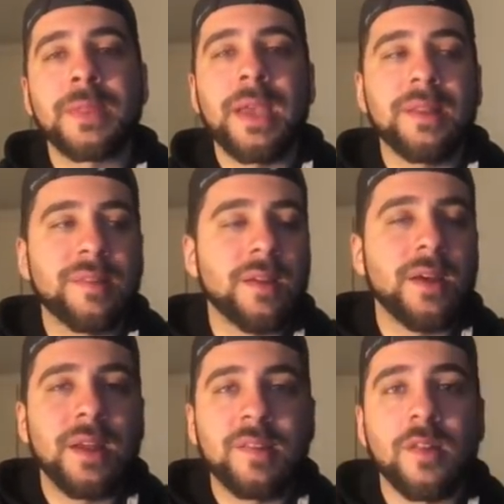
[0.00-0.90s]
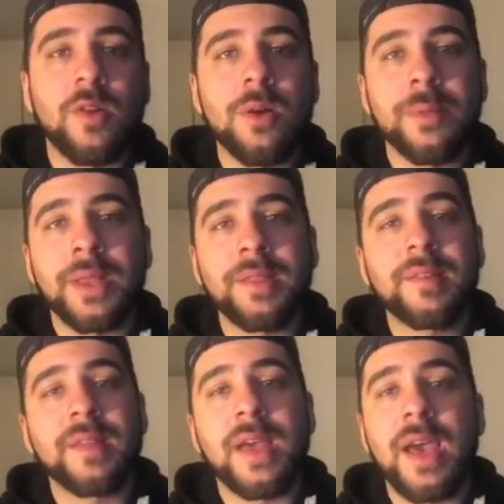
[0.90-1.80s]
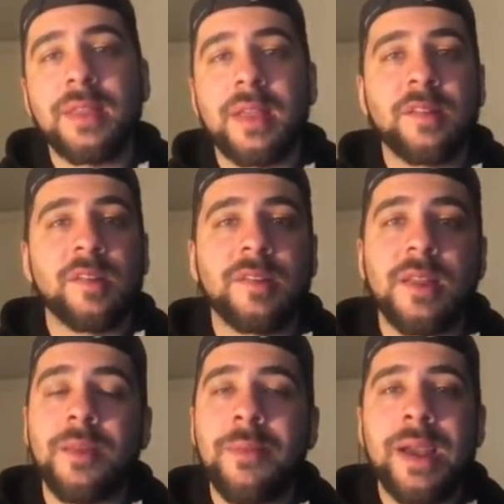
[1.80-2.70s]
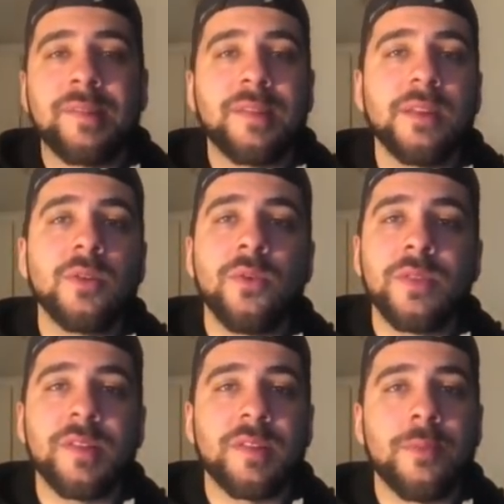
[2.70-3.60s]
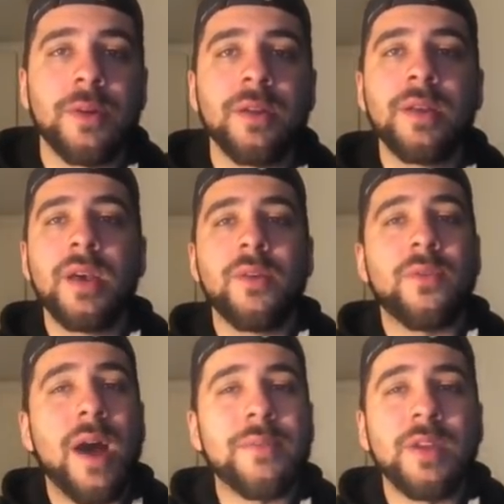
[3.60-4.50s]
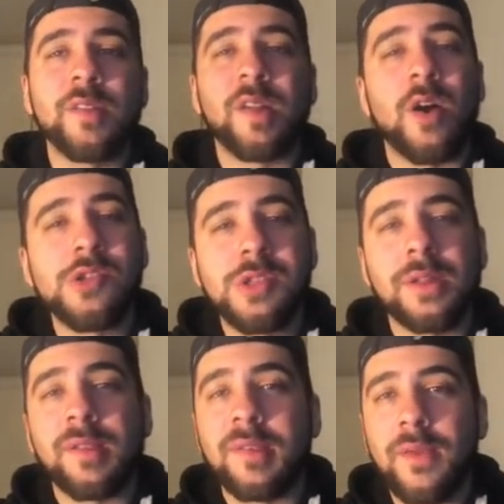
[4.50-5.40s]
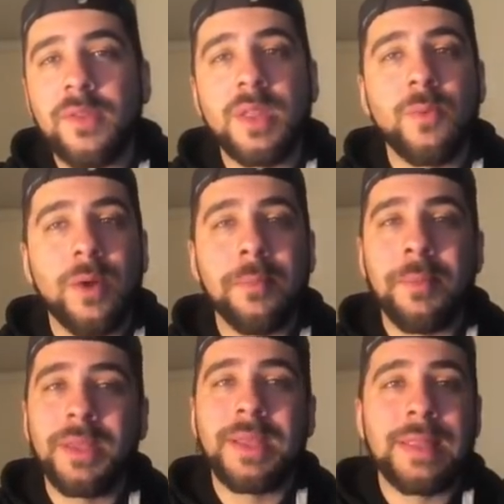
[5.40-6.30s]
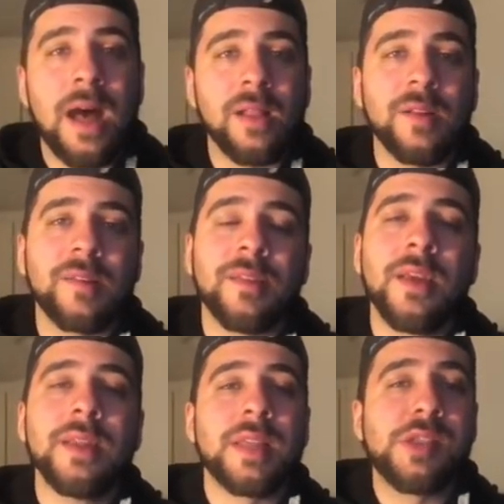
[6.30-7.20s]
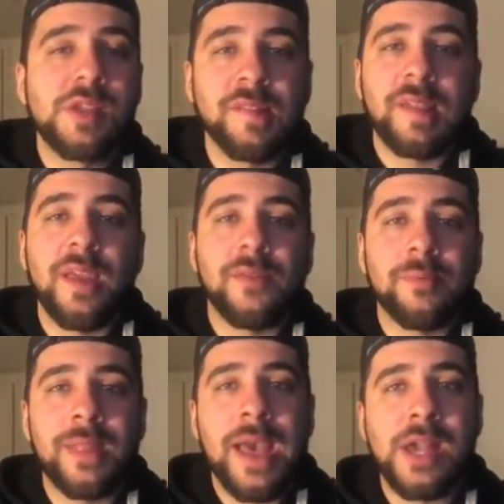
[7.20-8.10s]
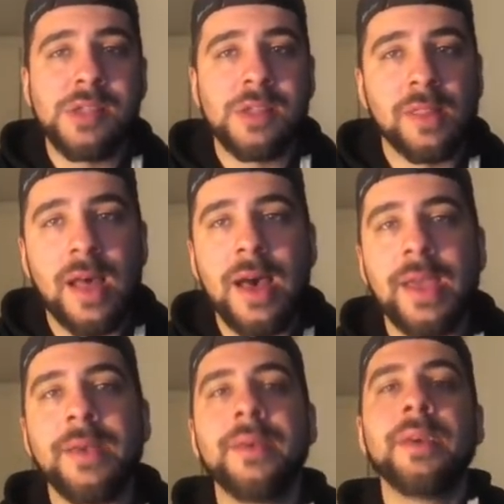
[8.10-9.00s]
it's alarming. And this is a guy that just signed the max deal over the summer, 5 years, $171 million. They just gave him that in July,